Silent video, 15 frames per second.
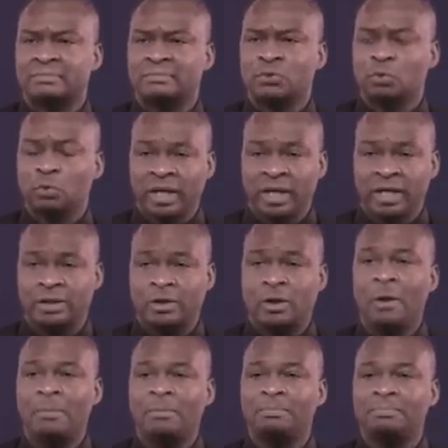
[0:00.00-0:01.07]
Will he
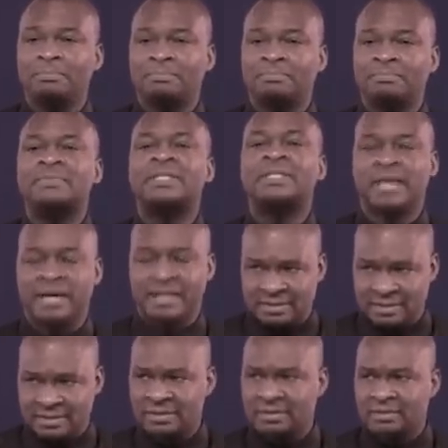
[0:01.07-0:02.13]
come?
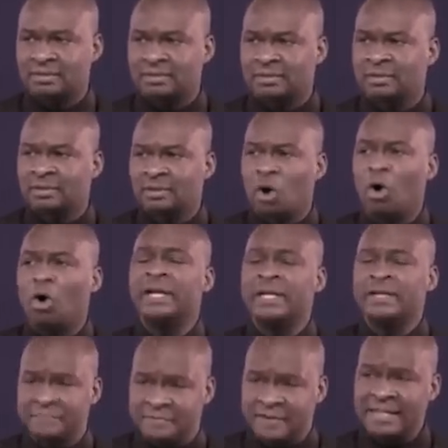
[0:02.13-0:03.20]
Yes.
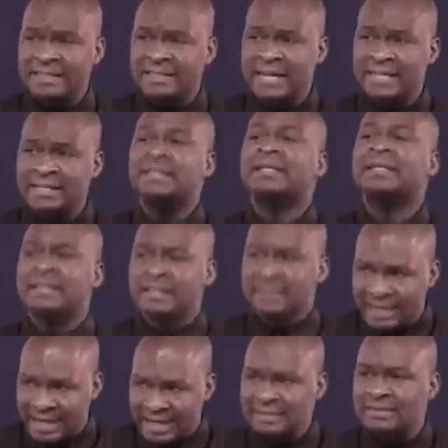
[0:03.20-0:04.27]
Uninvited?
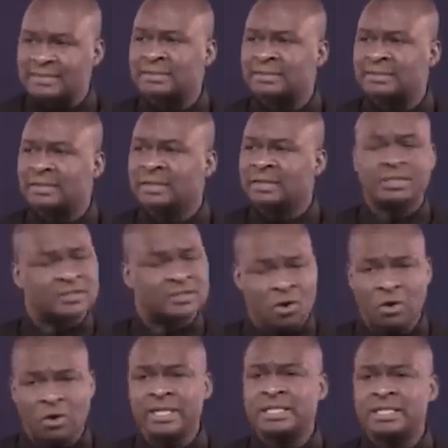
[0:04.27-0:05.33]
Yes. He's
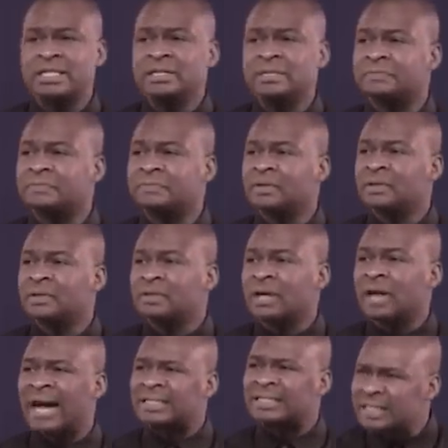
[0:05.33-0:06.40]
called a thief.
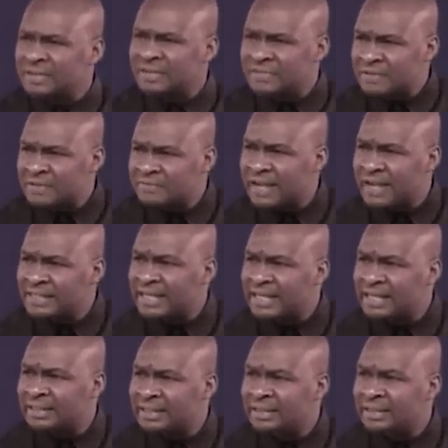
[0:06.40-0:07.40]
Are thieves invited?